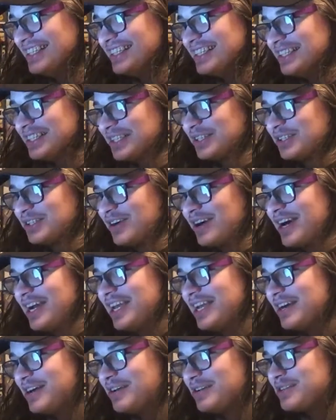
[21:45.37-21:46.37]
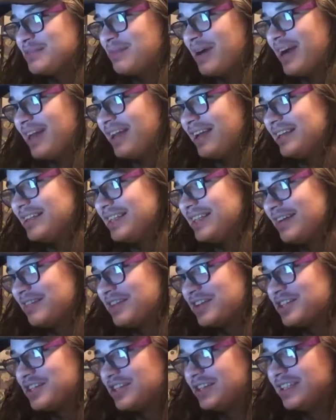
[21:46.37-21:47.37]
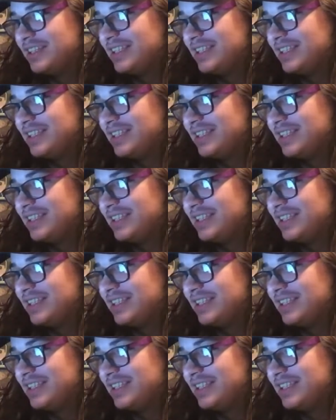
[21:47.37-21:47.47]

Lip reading: Cry yelled, smiling devilishly.